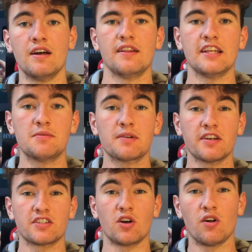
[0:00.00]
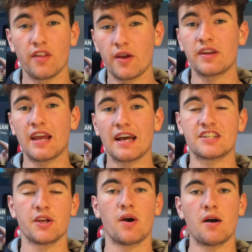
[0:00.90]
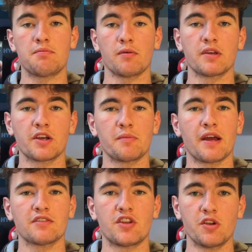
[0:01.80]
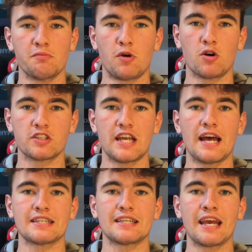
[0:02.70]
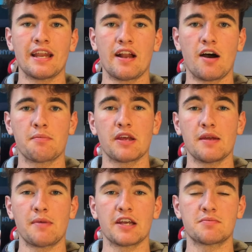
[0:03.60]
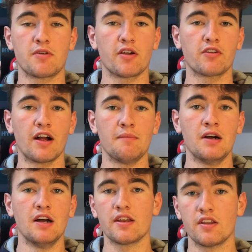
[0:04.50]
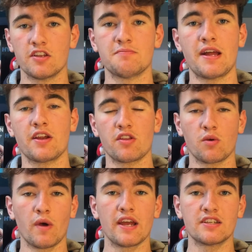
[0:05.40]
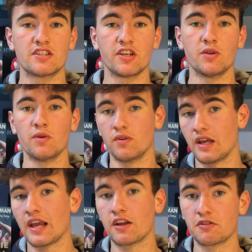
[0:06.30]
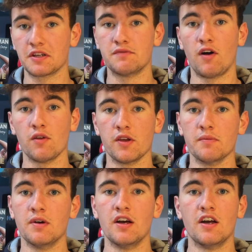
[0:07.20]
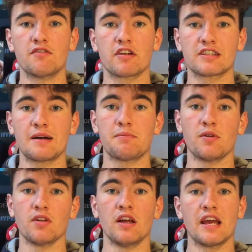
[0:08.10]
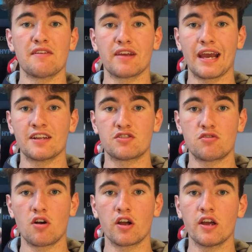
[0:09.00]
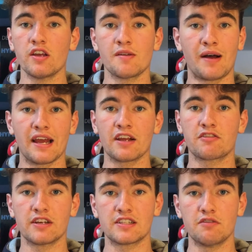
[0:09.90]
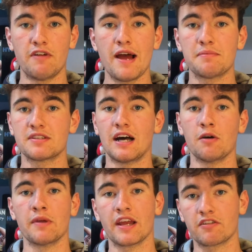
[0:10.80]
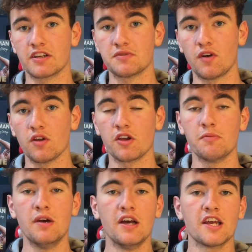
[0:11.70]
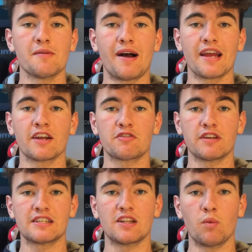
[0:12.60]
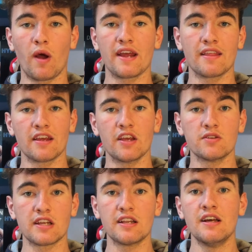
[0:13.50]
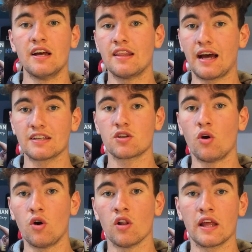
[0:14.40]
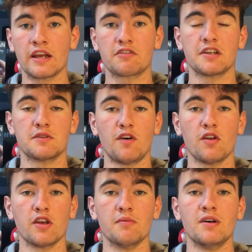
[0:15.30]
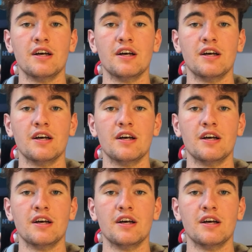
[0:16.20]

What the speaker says: This is because although yes, you are probably going to be able to do more sets in an RPE based program, there's many other ways to increase volume. For example, if you're getting stronger, you might increase the reps, that'll be increased volume. You might increase the weight that you're using, that's all increased volume.